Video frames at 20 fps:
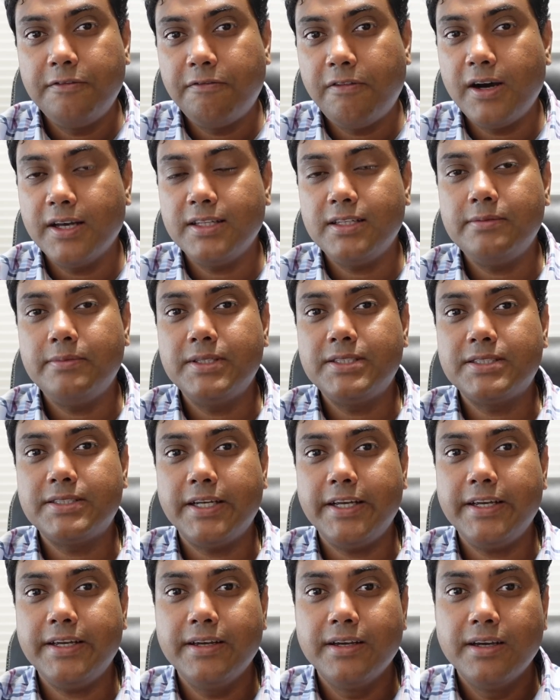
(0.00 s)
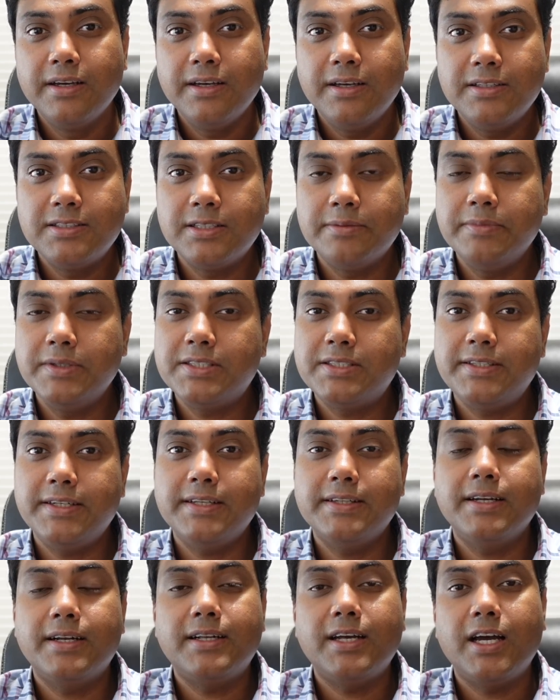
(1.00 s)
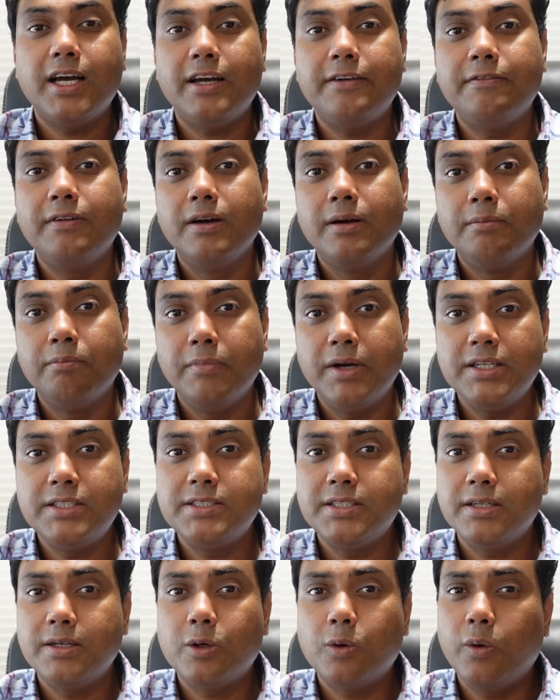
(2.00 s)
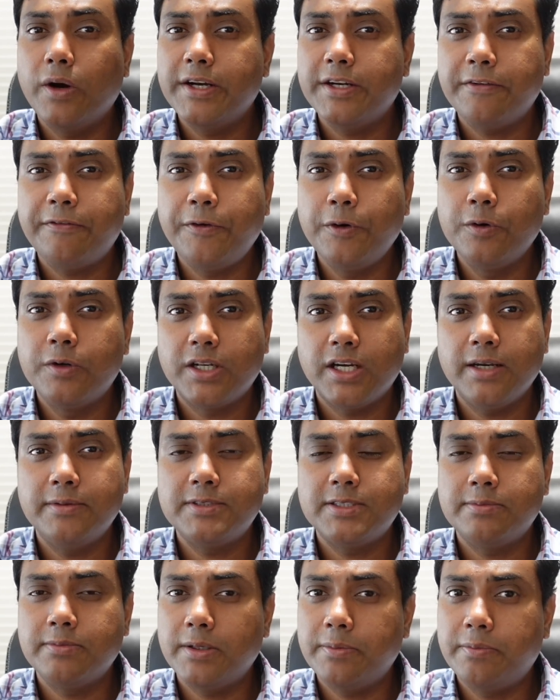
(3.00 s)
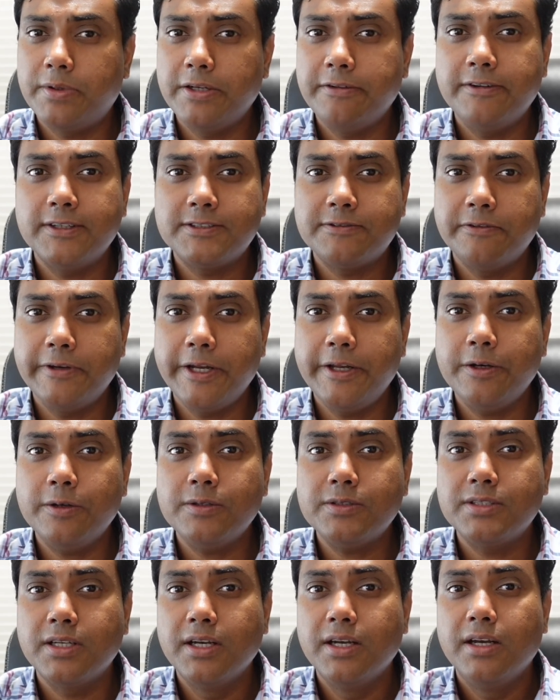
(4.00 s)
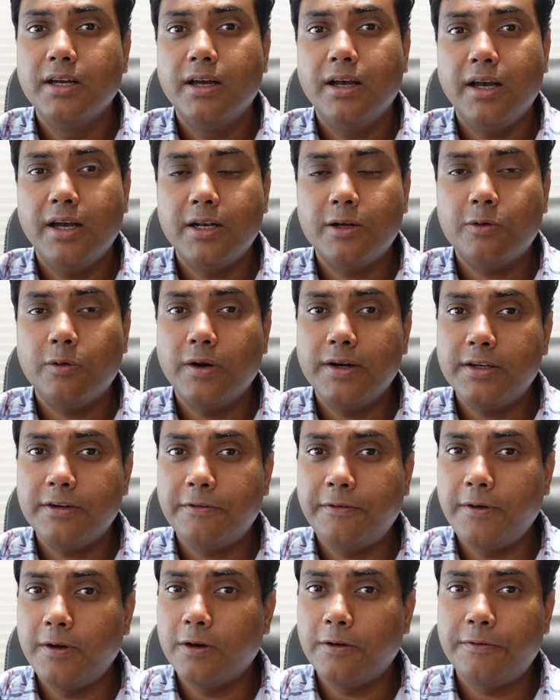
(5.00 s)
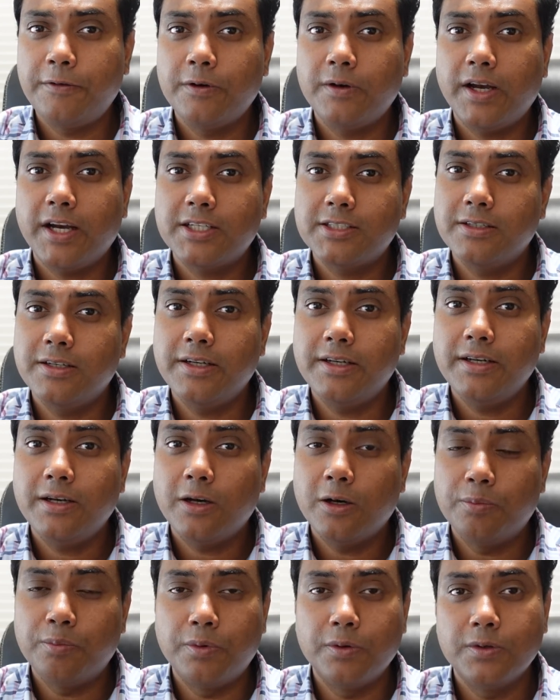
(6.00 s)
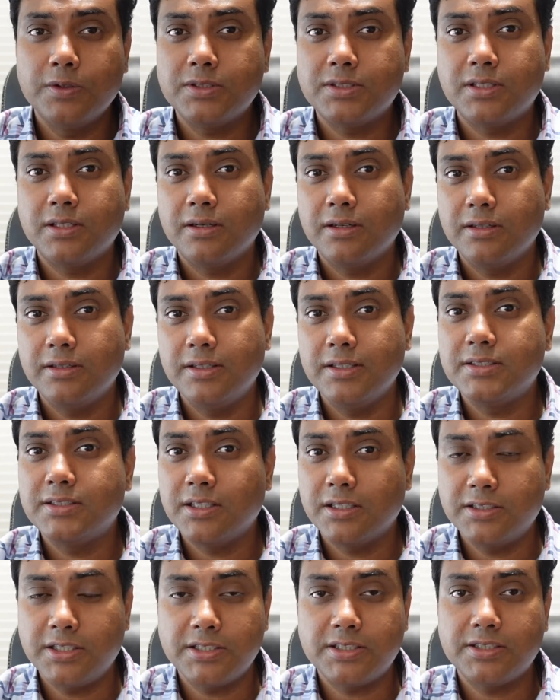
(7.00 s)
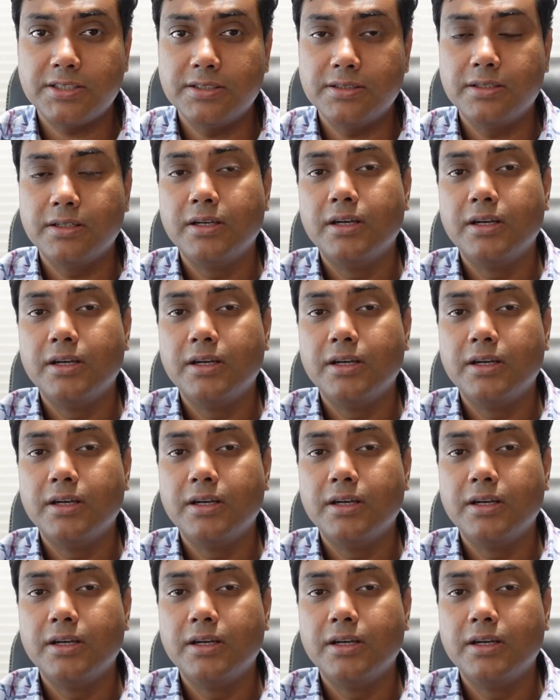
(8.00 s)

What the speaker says: final mistake is a mistake that I have mentioned quite a few times in my previous videos, and quite a few of you actually oppose this suggestion.